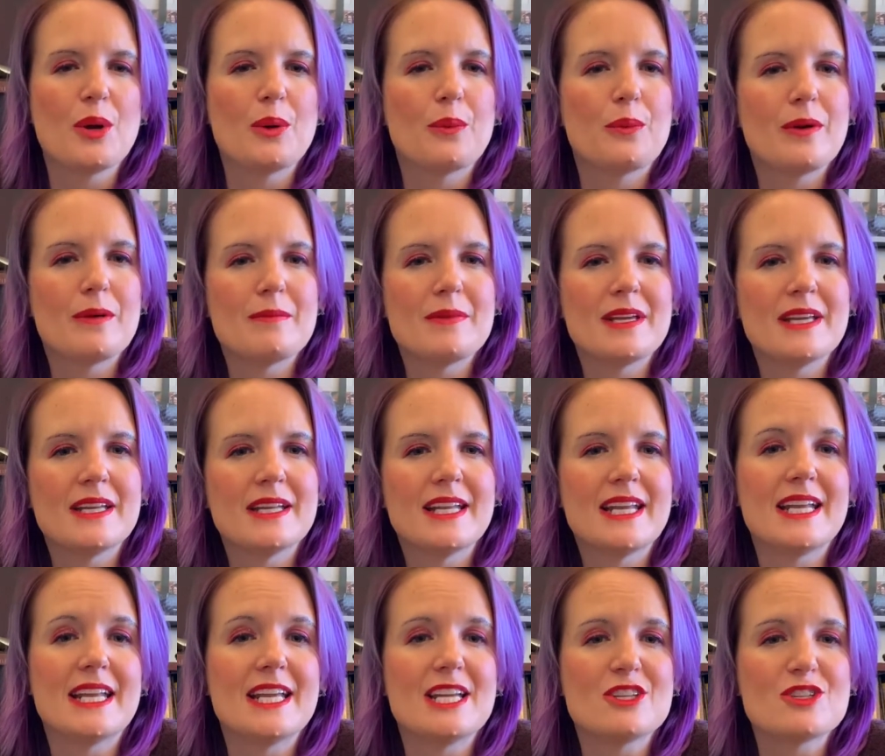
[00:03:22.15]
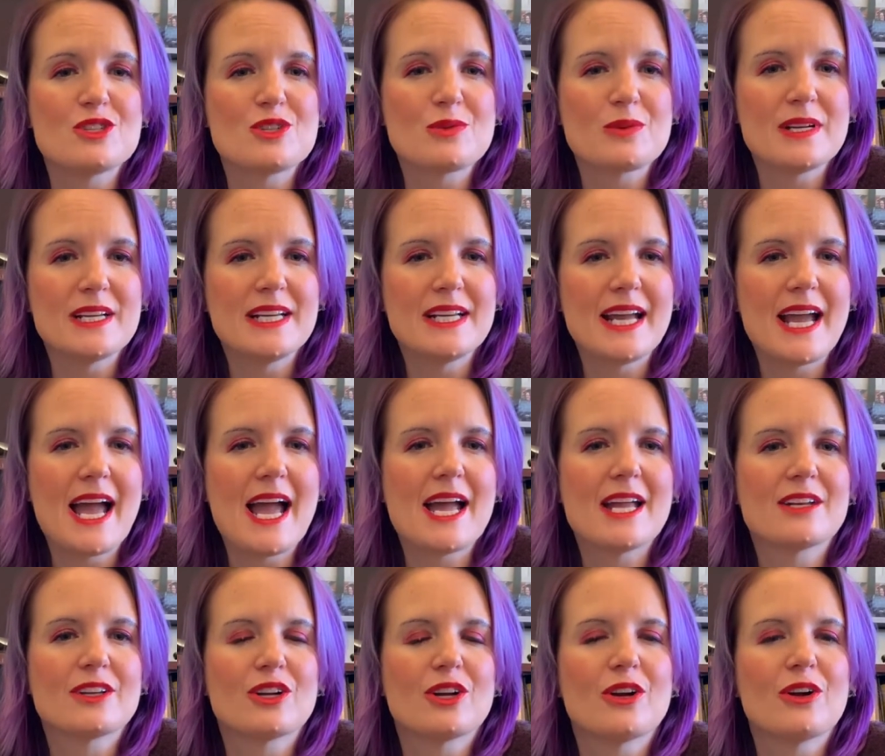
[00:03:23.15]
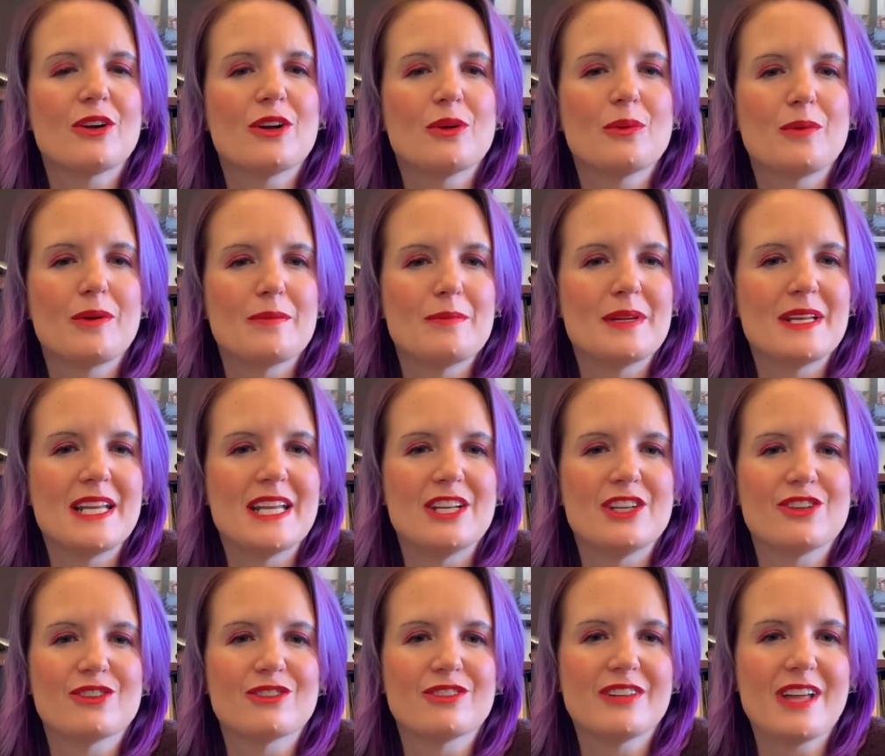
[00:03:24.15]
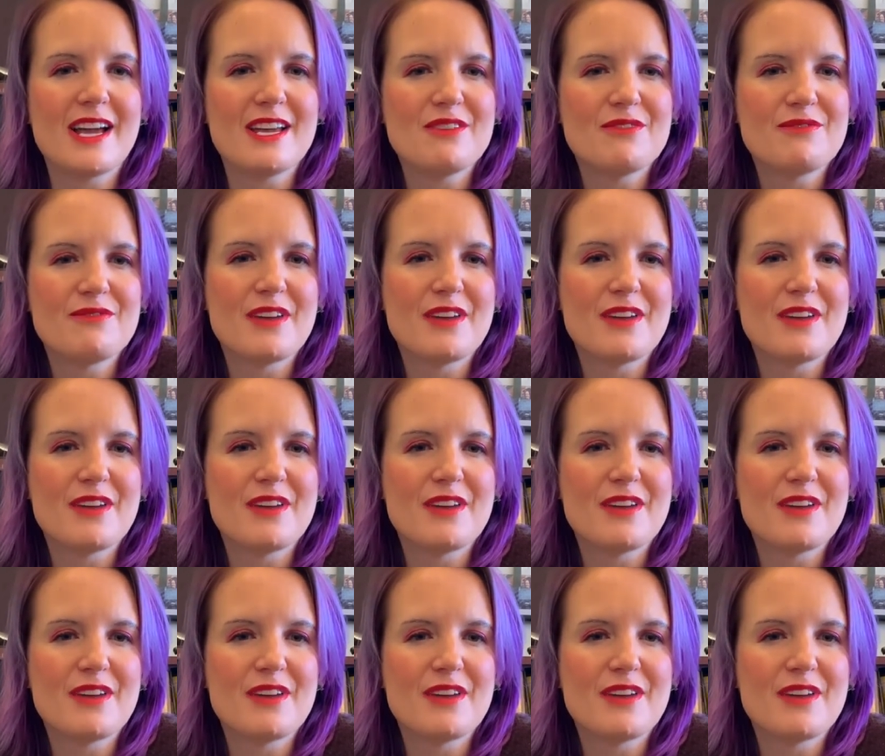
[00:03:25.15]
women in history and current women in your life